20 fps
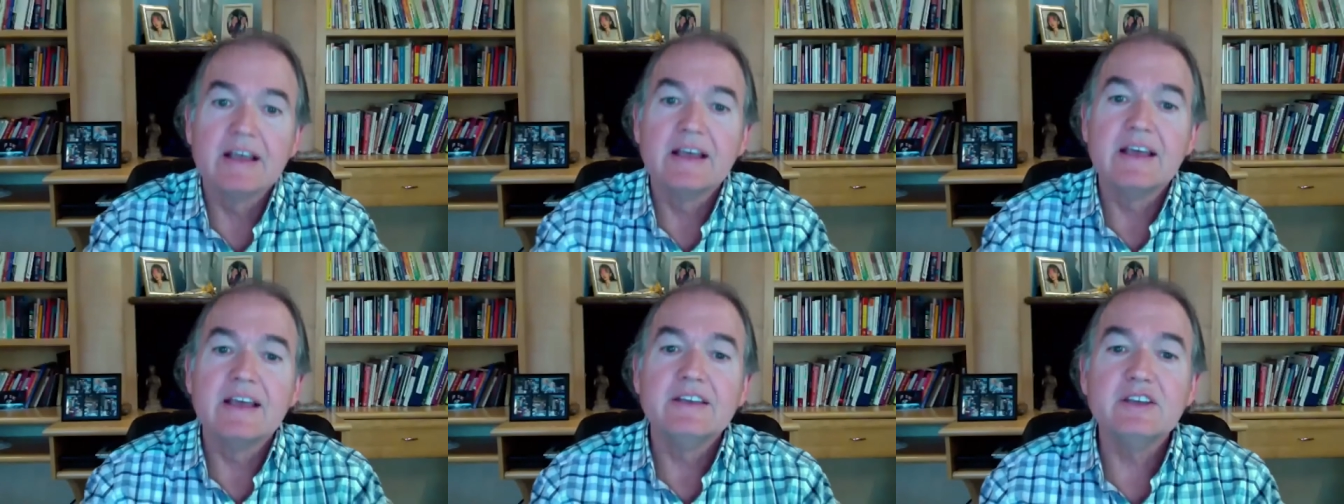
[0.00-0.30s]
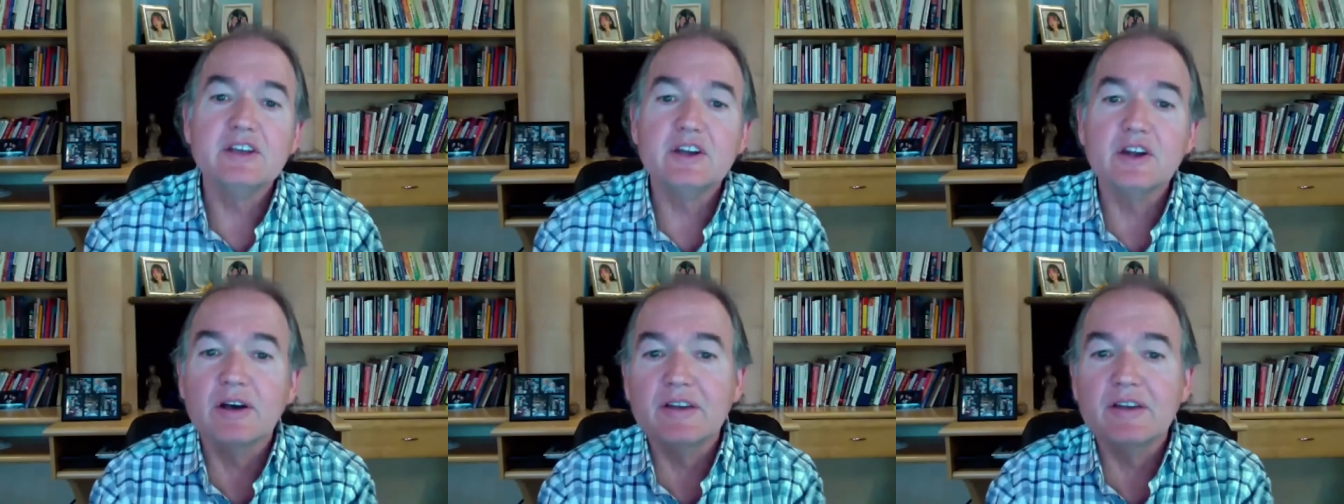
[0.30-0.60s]
You
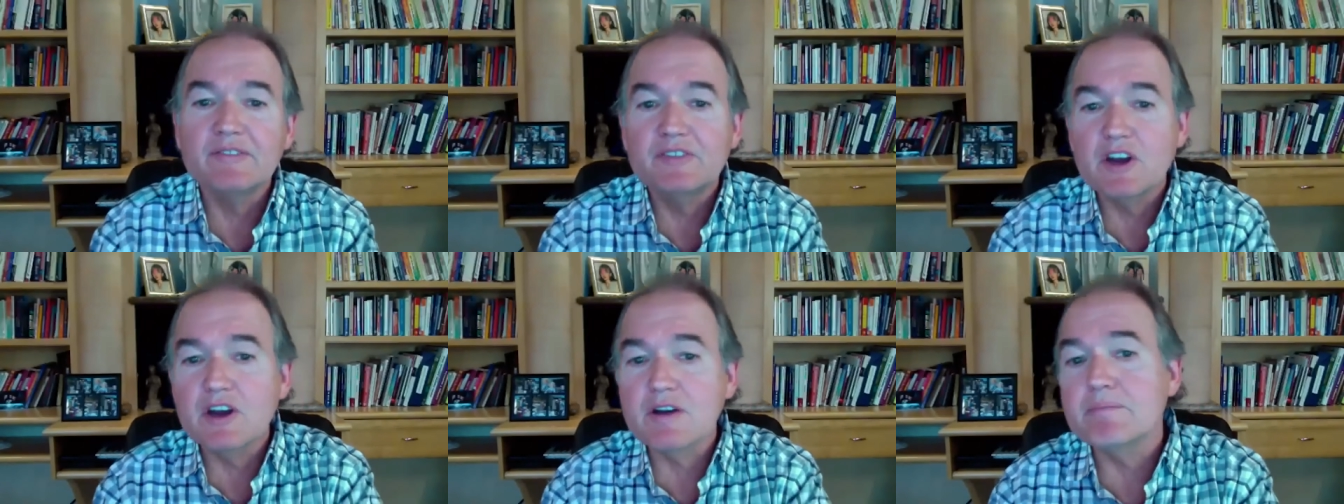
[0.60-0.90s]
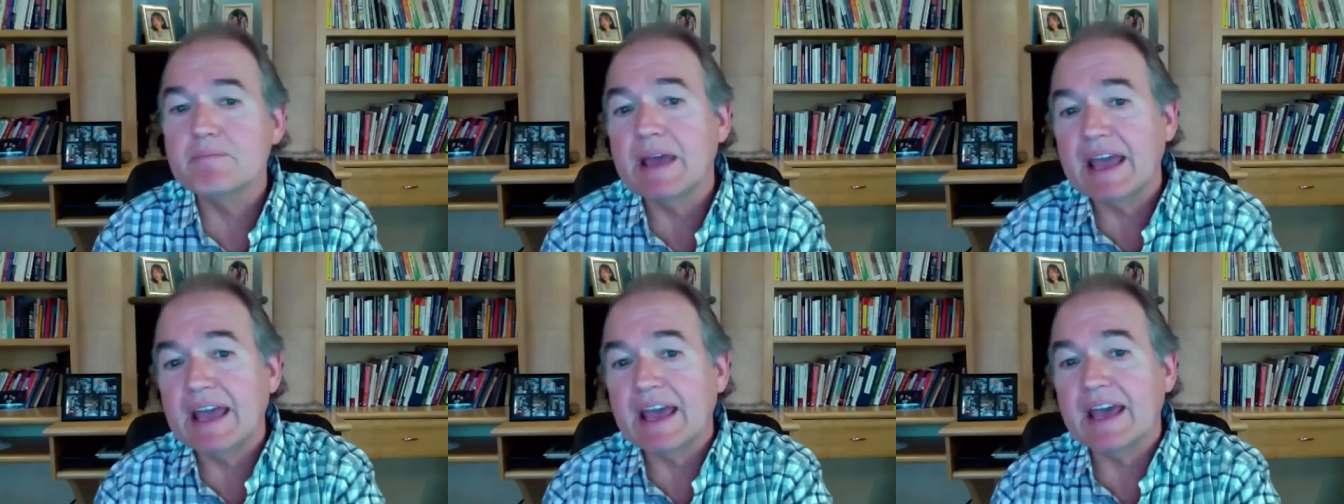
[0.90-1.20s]
know, if you're a
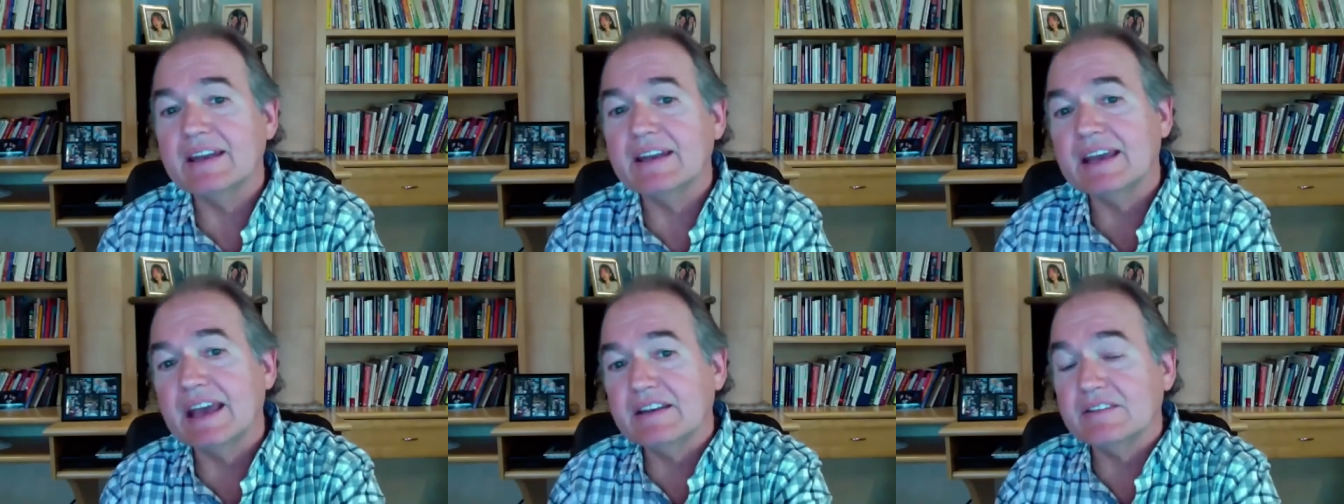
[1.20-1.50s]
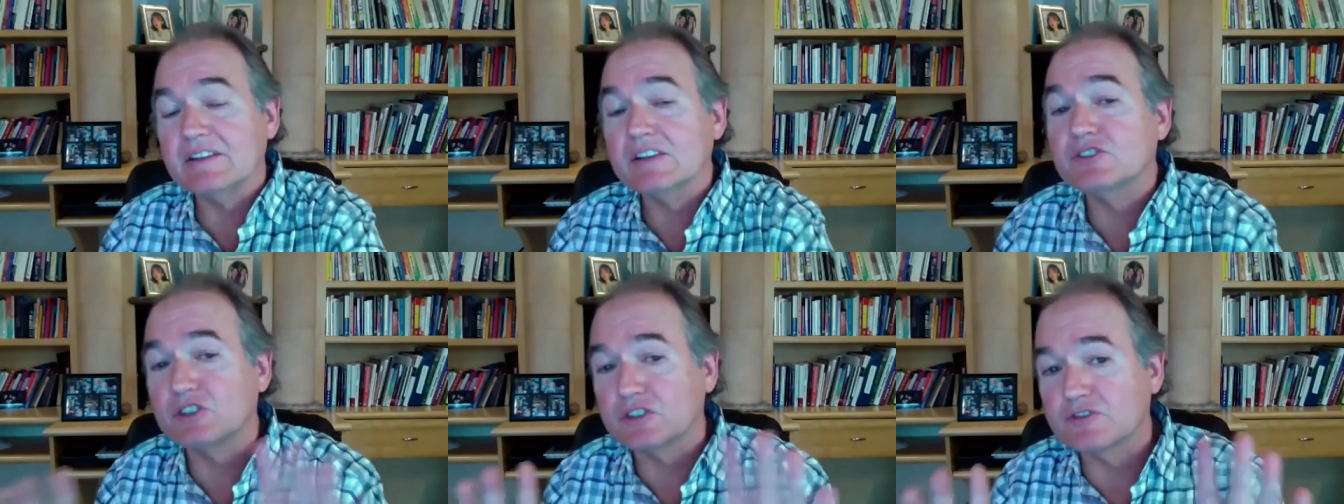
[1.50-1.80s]
man, and
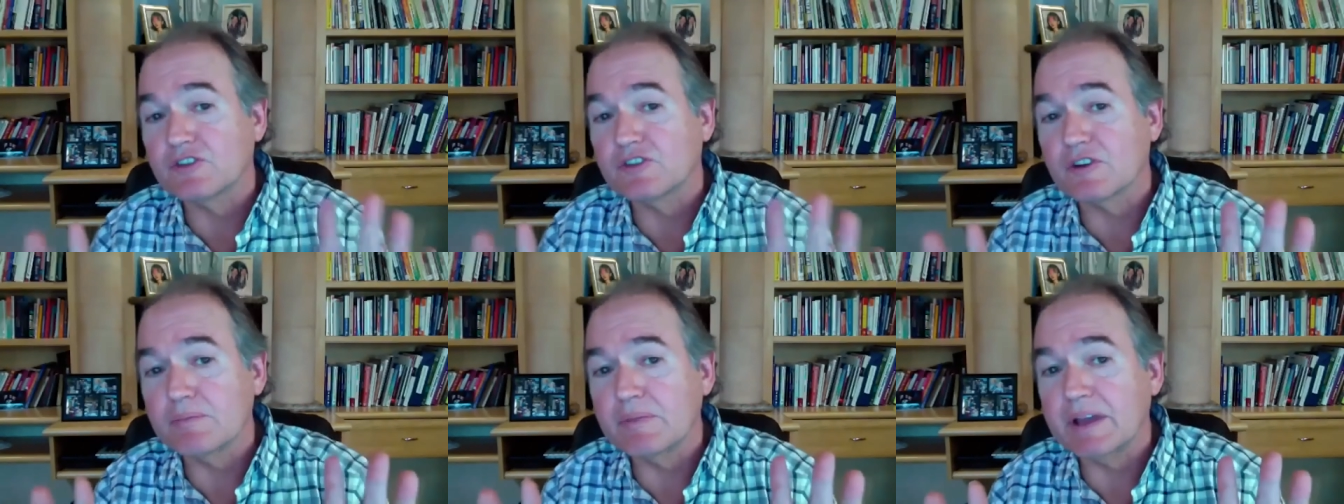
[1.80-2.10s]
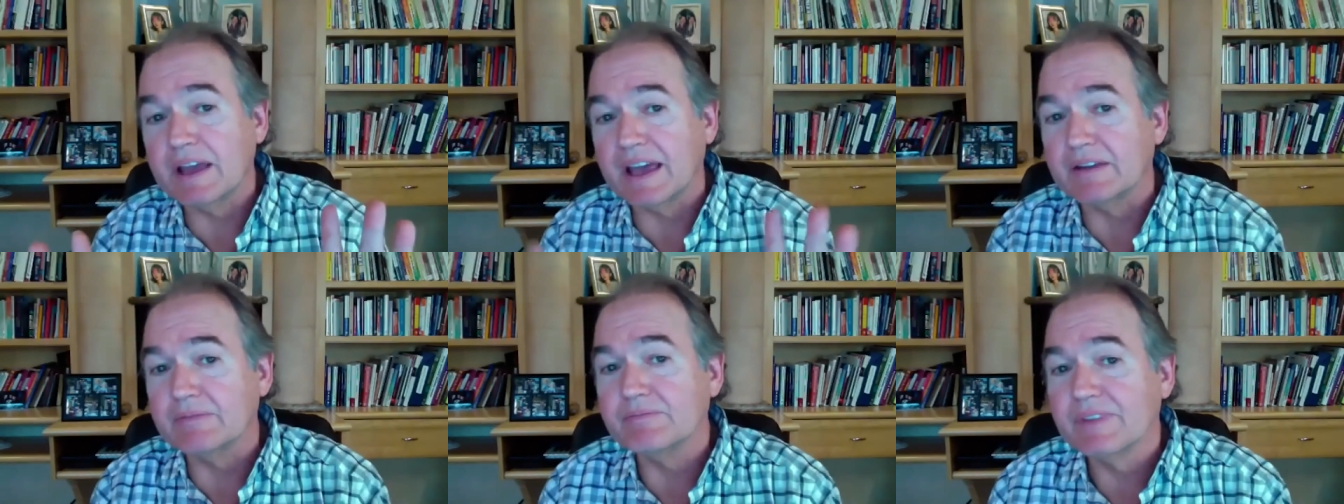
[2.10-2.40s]
this is for
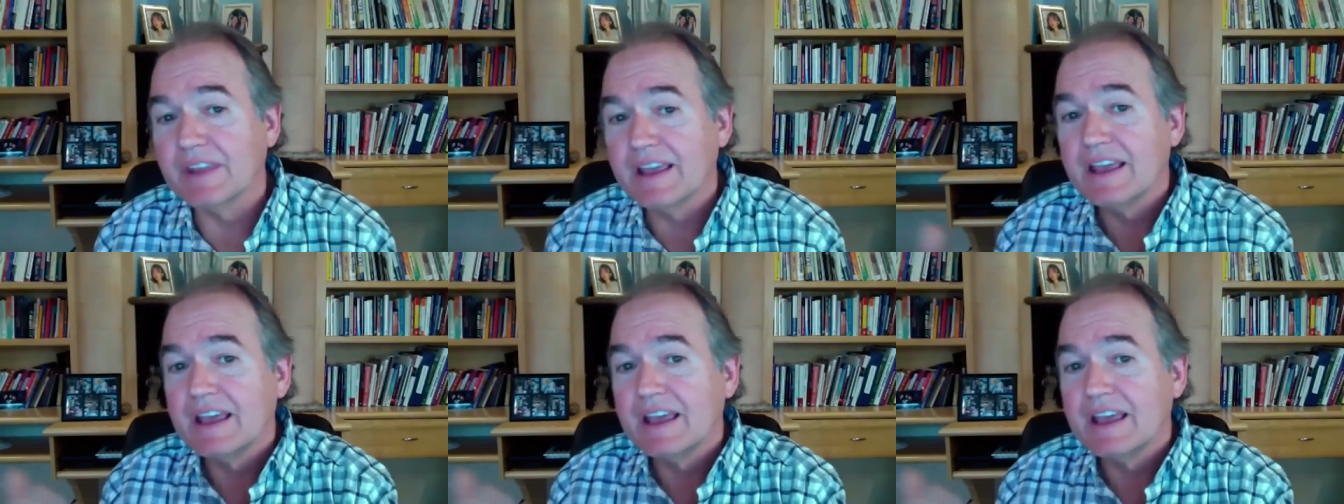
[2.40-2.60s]
men,